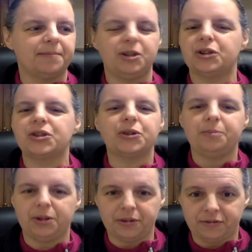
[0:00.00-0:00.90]
you're so
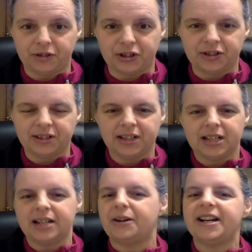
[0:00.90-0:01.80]
beautiful.
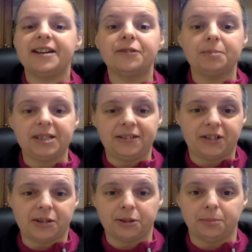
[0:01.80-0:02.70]
Now, I never
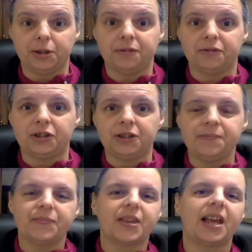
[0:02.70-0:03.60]
believed I was
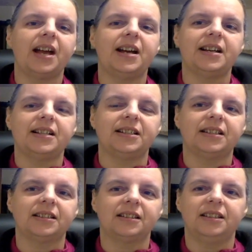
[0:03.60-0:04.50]
beautiful. And,
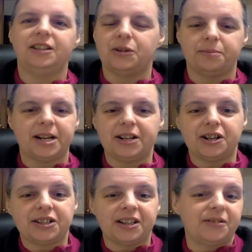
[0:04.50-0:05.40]
you know, it might
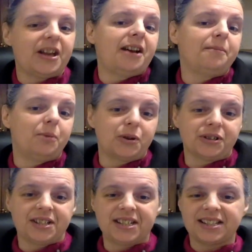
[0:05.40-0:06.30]
not sound that
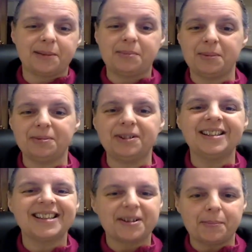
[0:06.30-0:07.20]
important to some
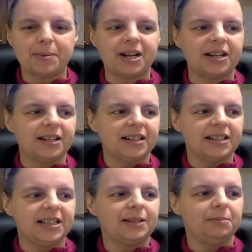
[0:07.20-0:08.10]
people, but
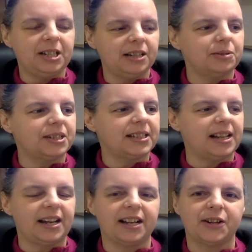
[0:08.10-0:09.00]
to me, it was
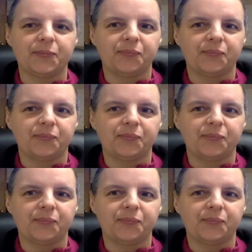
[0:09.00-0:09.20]
like,